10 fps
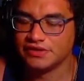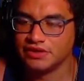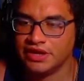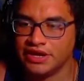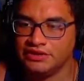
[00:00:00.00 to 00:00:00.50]

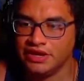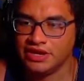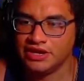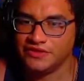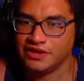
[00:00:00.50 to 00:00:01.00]
Like, I didn't like
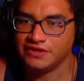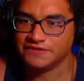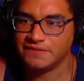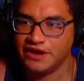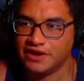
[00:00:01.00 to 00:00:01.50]
anything else
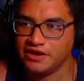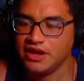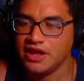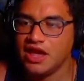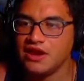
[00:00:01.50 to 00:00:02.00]
about it.
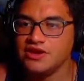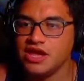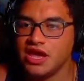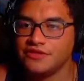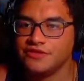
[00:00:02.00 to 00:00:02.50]
And
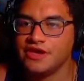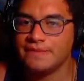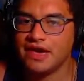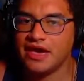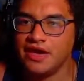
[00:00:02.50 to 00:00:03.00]
yeah, the
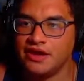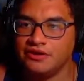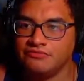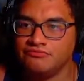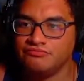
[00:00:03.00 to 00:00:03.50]
game had